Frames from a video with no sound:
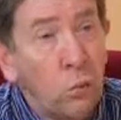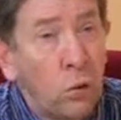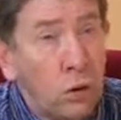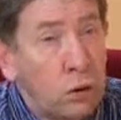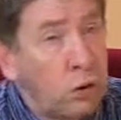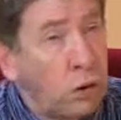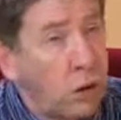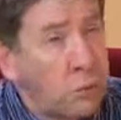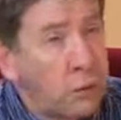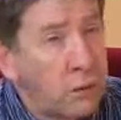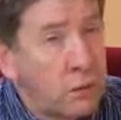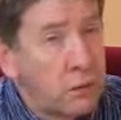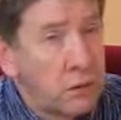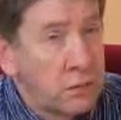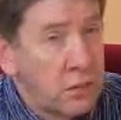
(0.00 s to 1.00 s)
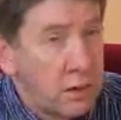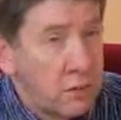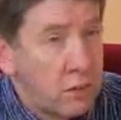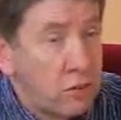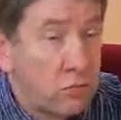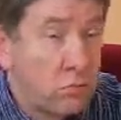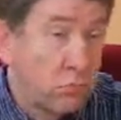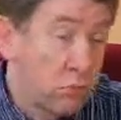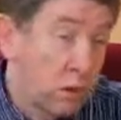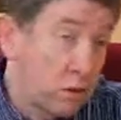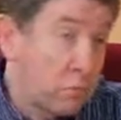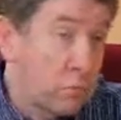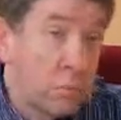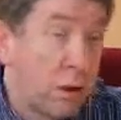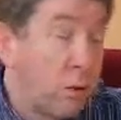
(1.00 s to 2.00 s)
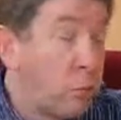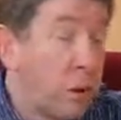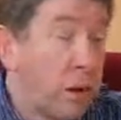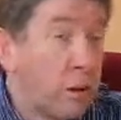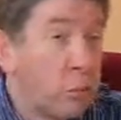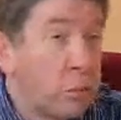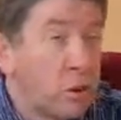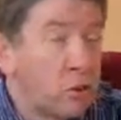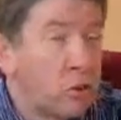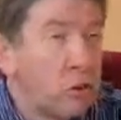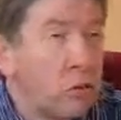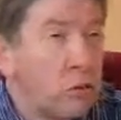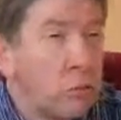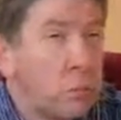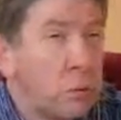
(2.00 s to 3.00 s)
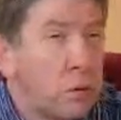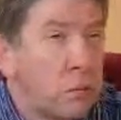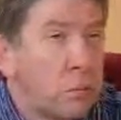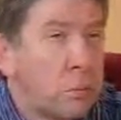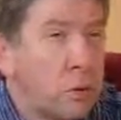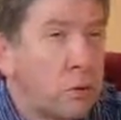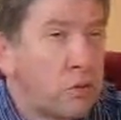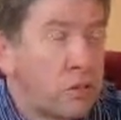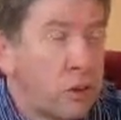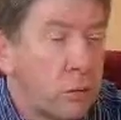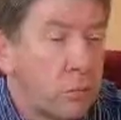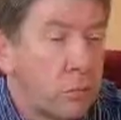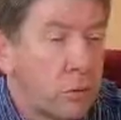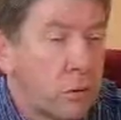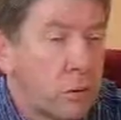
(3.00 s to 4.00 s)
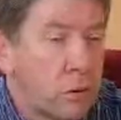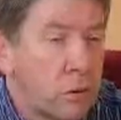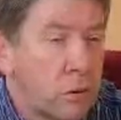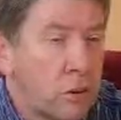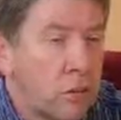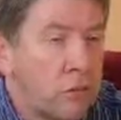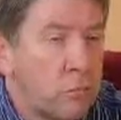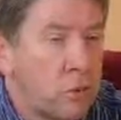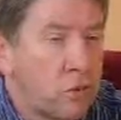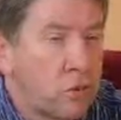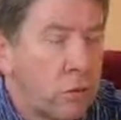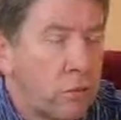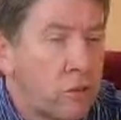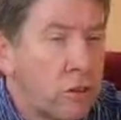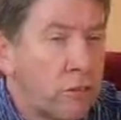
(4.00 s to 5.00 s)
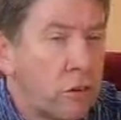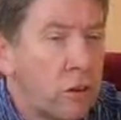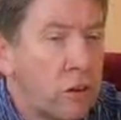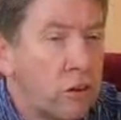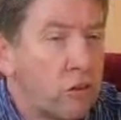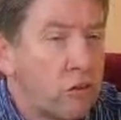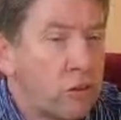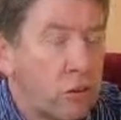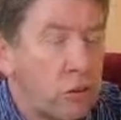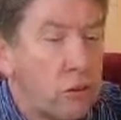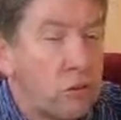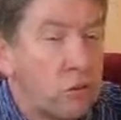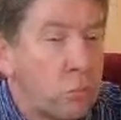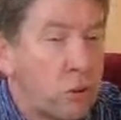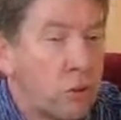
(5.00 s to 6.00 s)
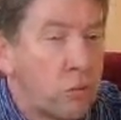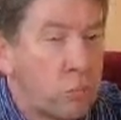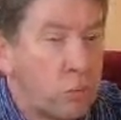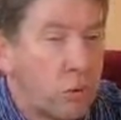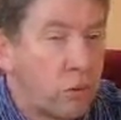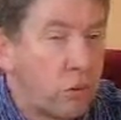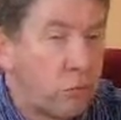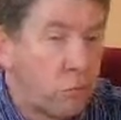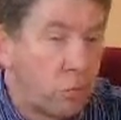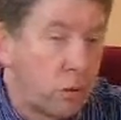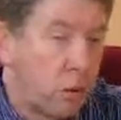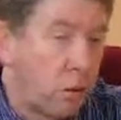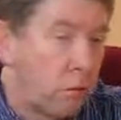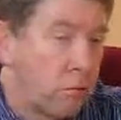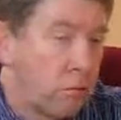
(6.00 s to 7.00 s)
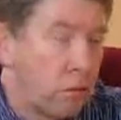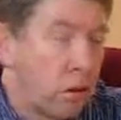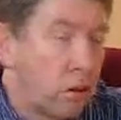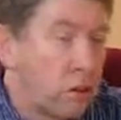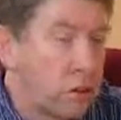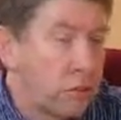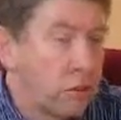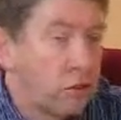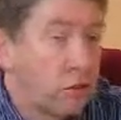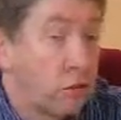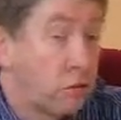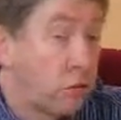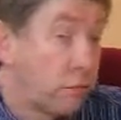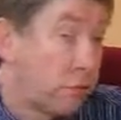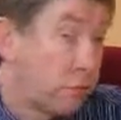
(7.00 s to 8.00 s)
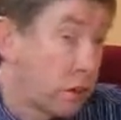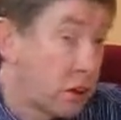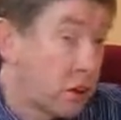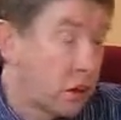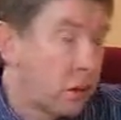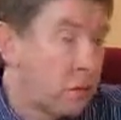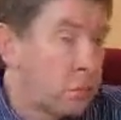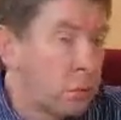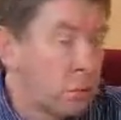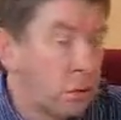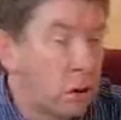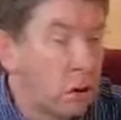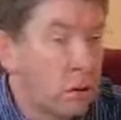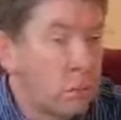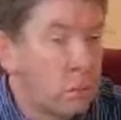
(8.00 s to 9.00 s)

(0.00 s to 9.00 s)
Well, I mean, that may or may not be true, but governments are obviously very concerned with a whole variety of issues. And for example,